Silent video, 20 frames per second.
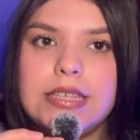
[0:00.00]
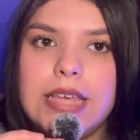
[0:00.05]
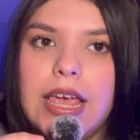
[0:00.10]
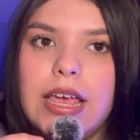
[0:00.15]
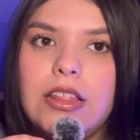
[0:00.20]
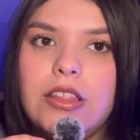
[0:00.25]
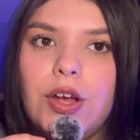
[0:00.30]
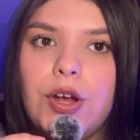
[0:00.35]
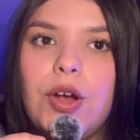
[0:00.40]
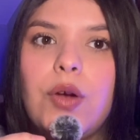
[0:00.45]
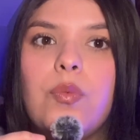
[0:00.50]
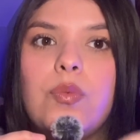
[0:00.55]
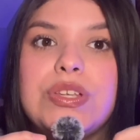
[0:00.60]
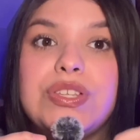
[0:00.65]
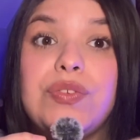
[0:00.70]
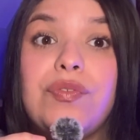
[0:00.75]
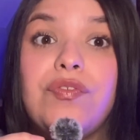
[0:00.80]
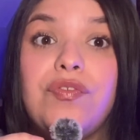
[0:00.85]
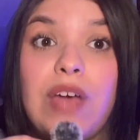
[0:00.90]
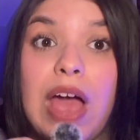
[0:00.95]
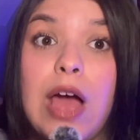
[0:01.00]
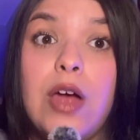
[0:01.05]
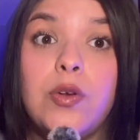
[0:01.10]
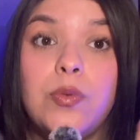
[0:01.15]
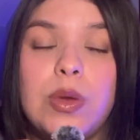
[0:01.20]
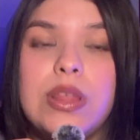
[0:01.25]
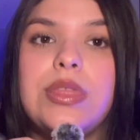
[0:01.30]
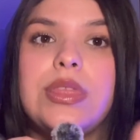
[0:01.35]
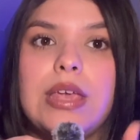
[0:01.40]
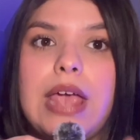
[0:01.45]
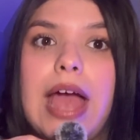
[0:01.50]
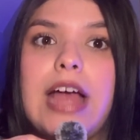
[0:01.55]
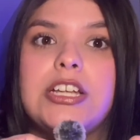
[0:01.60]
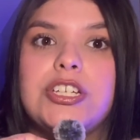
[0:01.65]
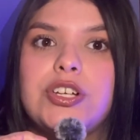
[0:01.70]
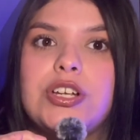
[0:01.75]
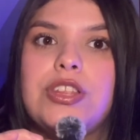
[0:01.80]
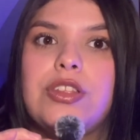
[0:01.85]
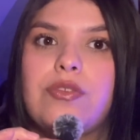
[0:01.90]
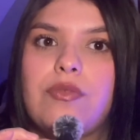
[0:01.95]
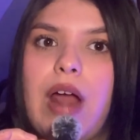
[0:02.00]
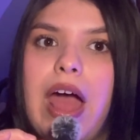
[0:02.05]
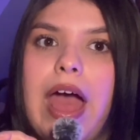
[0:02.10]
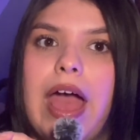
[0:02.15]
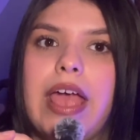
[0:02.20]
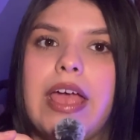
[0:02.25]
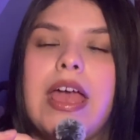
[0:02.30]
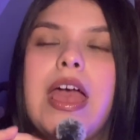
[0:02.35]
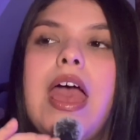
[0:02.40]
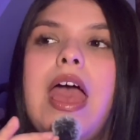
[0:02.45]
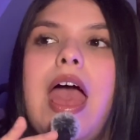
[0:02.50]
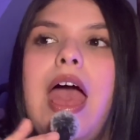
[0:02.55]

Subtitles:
killer was found with The Catcher in the Rye.